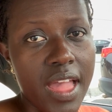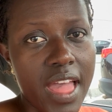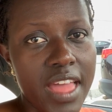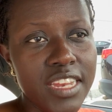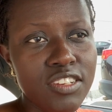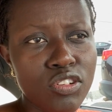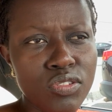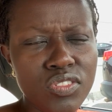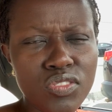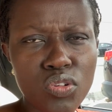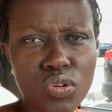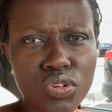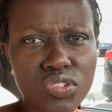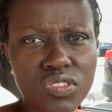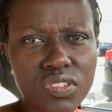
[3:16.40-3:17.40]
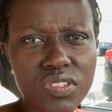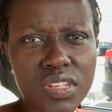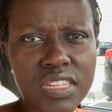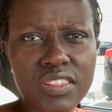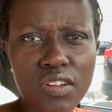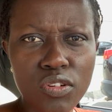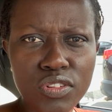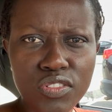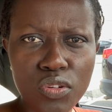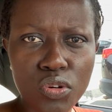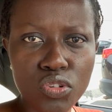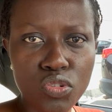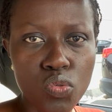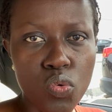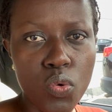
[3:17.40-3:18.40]
And it's also
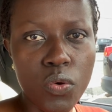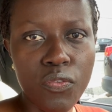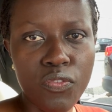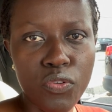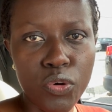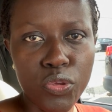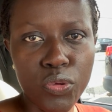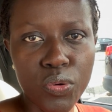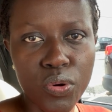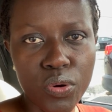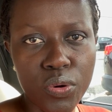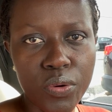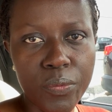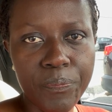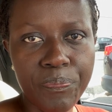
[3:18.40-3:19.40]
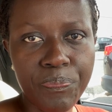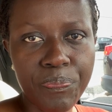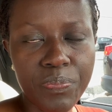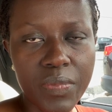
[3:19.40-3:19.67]
not good for your